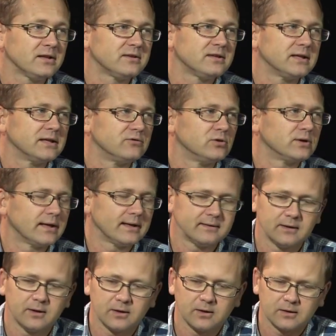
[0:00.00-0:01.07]
healthy if you
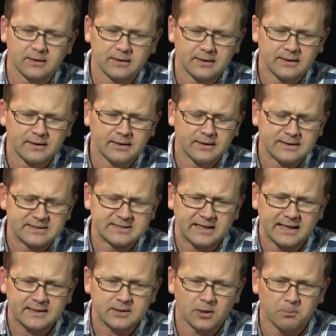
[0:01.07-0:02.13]
can
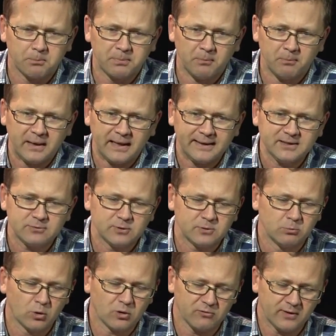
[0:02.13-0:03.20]
select a plant with
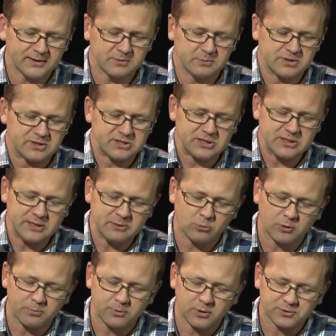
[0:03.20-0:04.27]
more vitamin C,
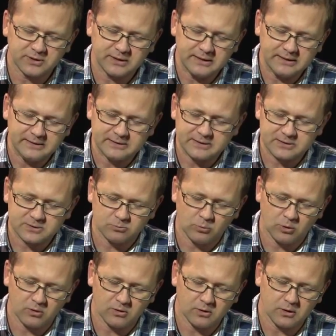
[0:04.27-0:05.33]
more proteins,
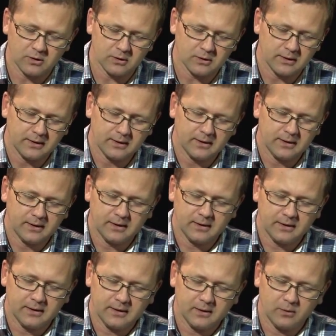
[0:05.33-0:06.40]
more
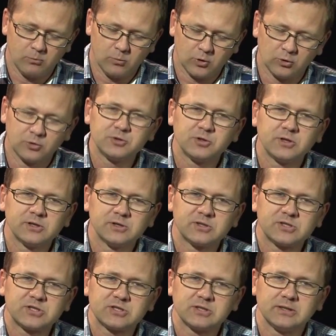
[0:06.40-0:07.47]

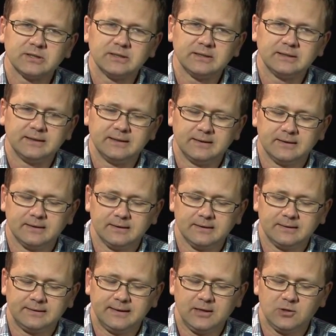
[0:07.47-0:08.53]
nutrients.
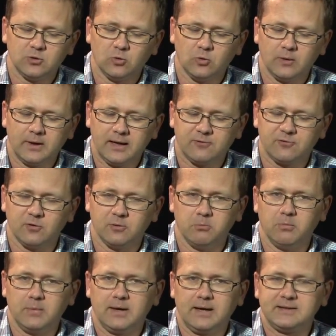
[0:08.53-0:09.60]
Then you have
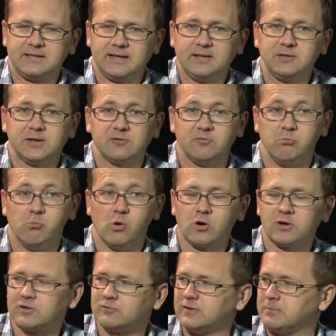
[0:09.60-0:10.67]
at the end you have
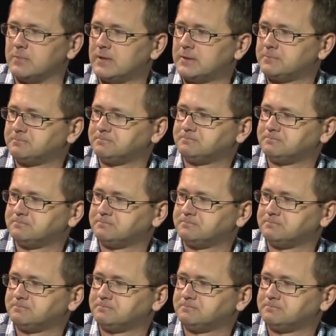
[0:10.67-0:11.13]
more of them.